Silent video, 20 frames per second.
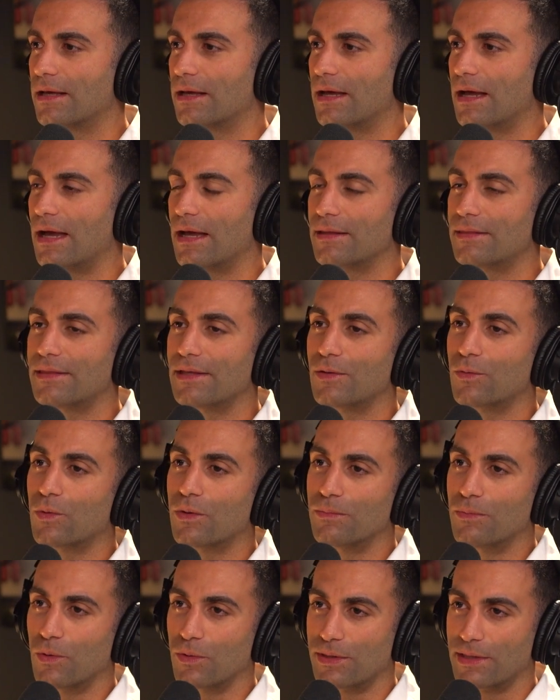I think we're
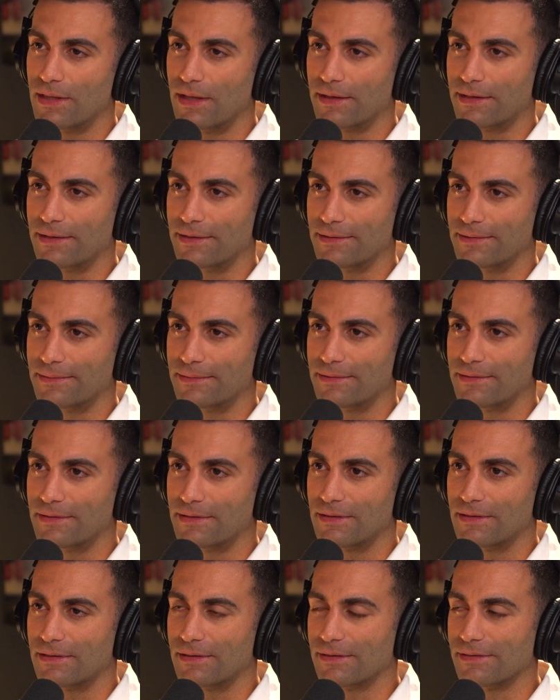both lucky.
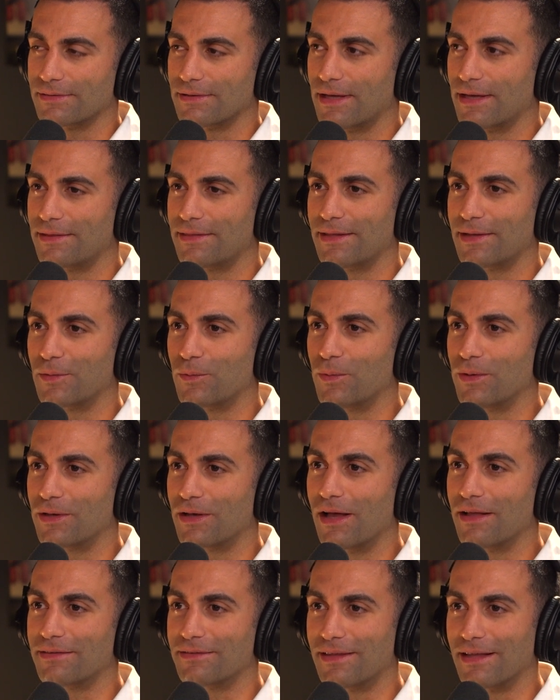Because I think we
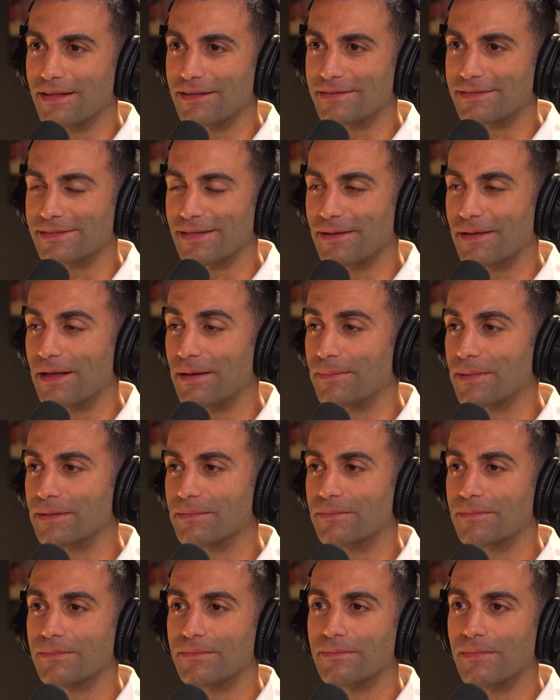got dealt some, I
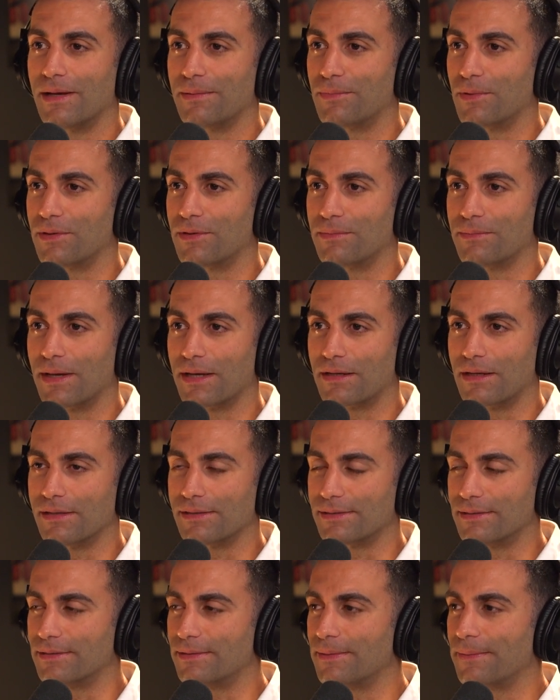mean, my brother, my
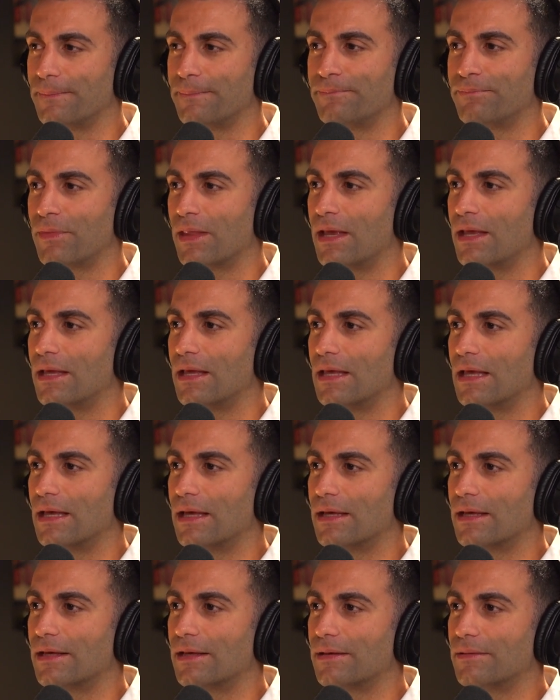cousin,
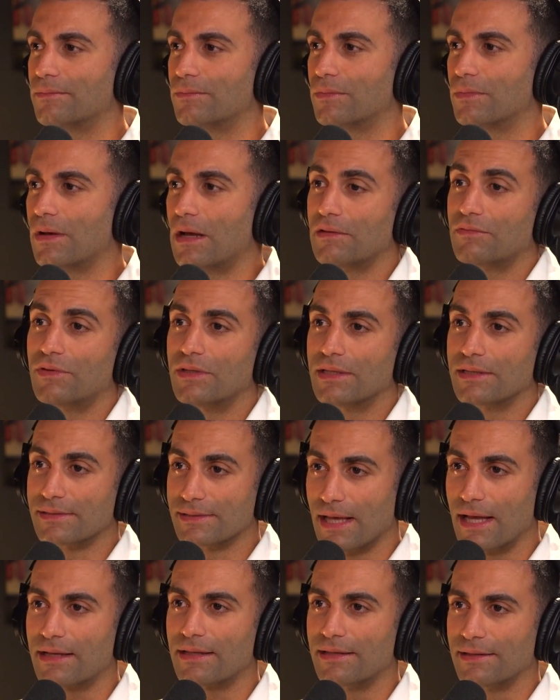I feel
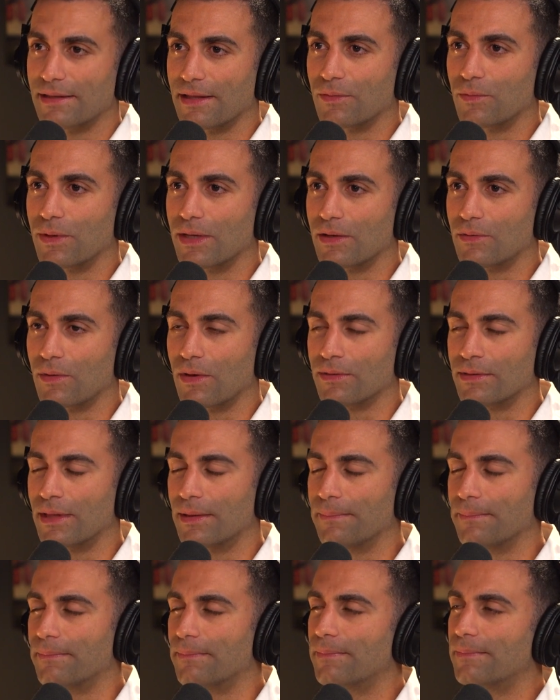exactly that way around
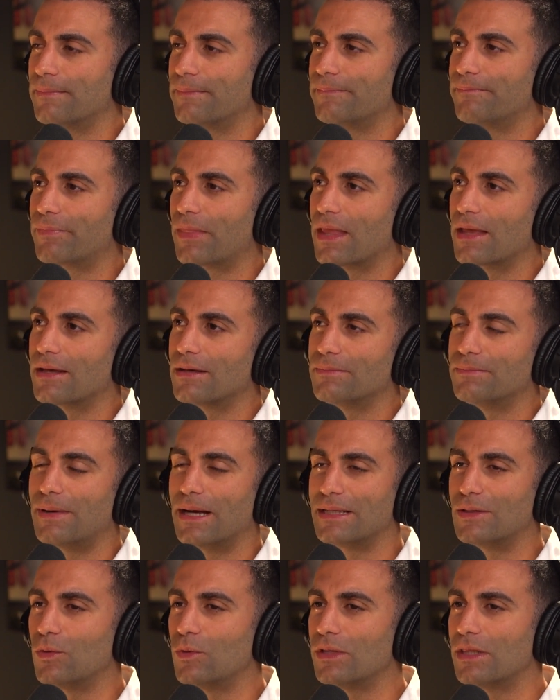them. But
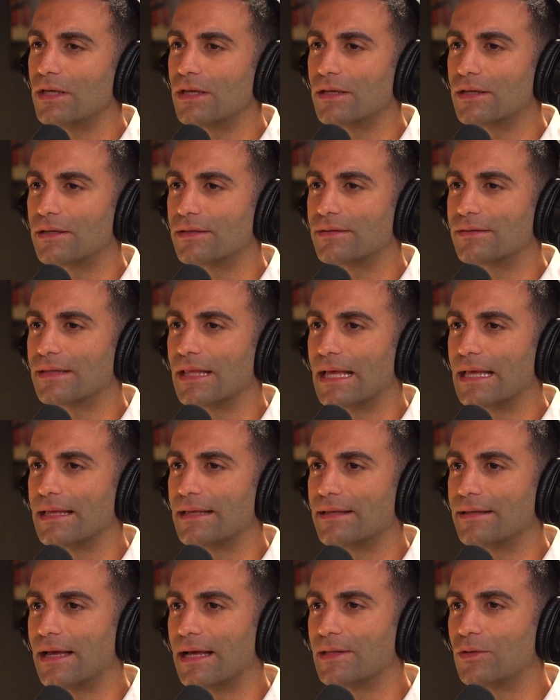I don't
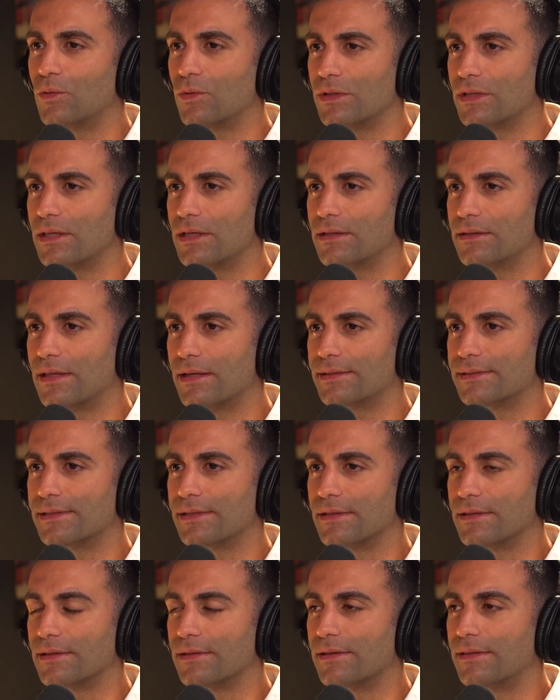think that's
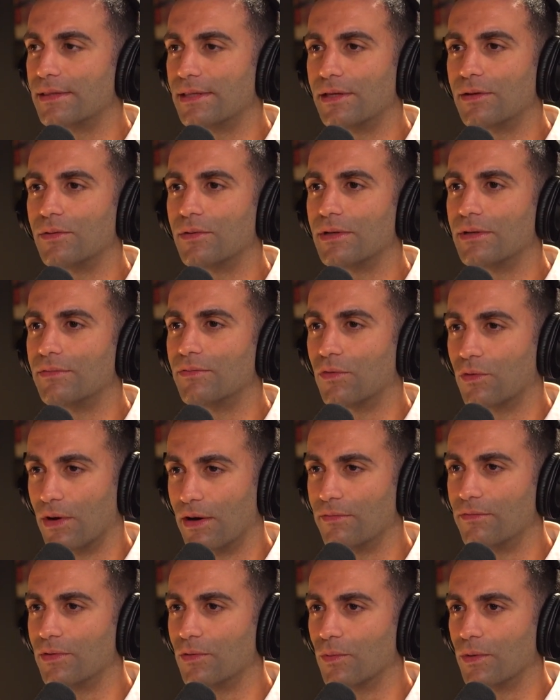a theory for
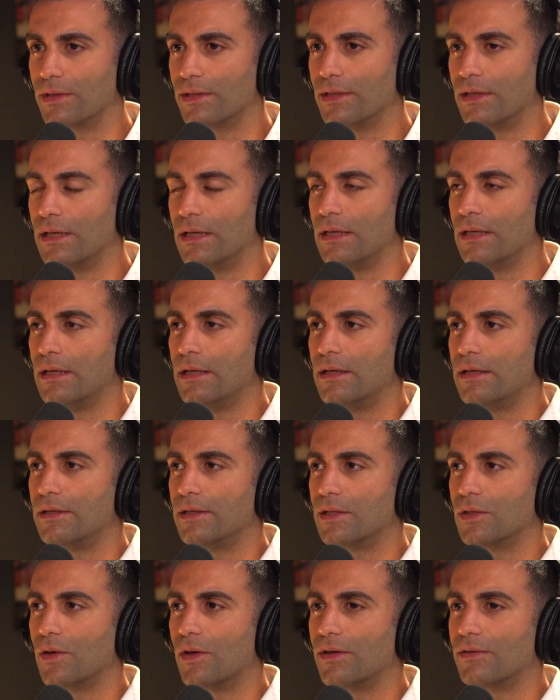everyone.
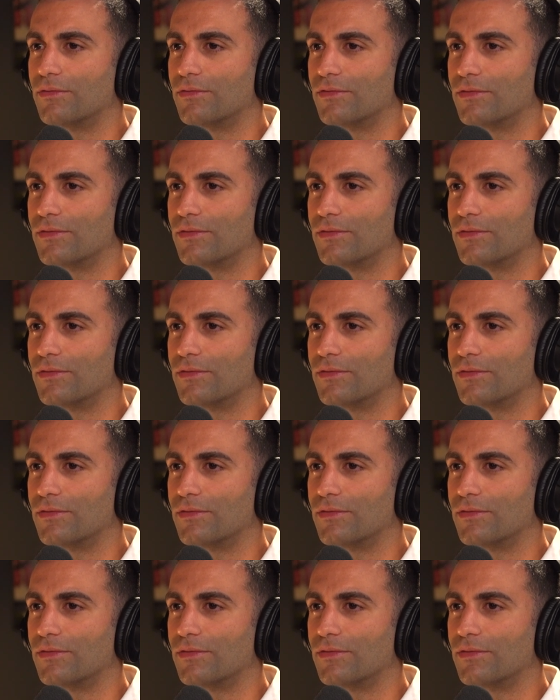You know, I've